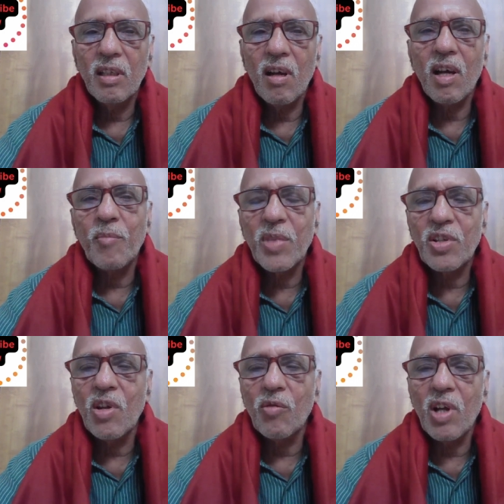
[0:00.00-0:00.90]
or
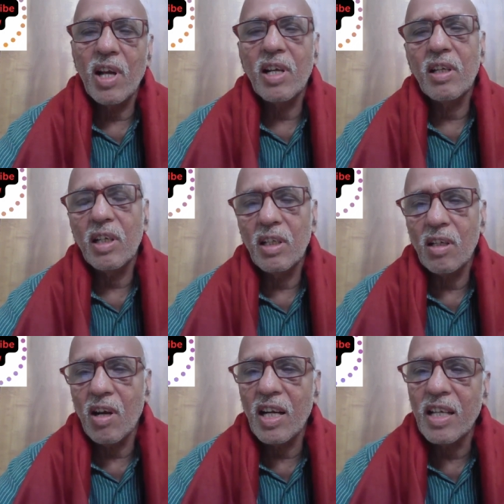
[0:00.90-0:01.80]
missed out or
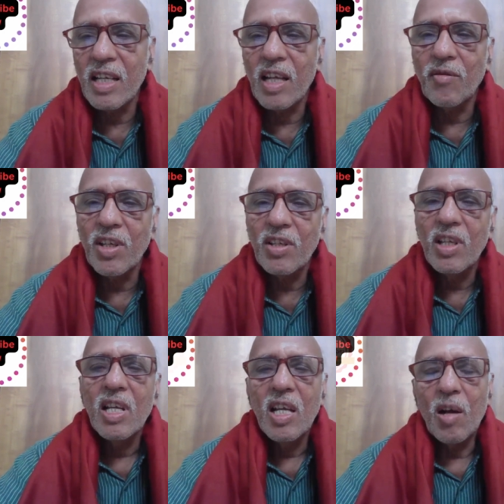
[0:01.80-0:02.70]
not done any of this,
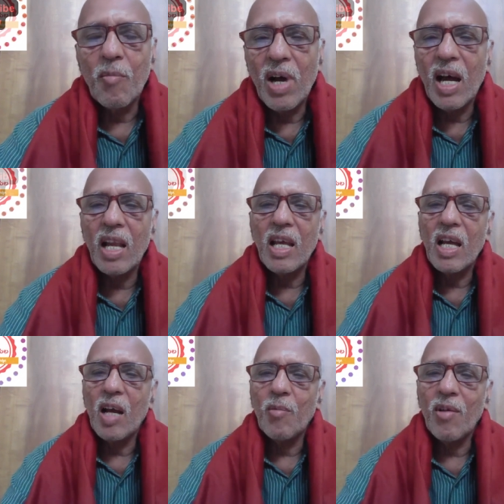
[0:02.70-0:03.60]

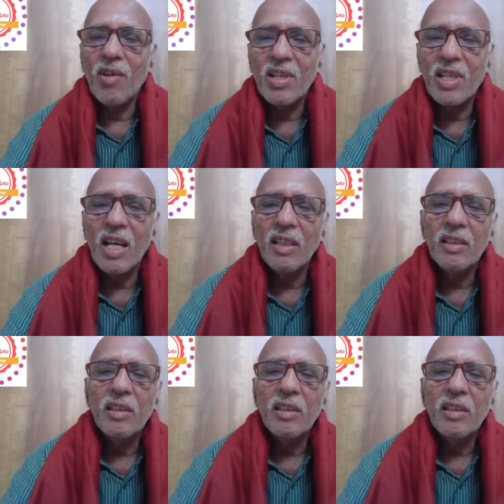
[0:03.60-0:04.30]
Mahalaya Amavasya,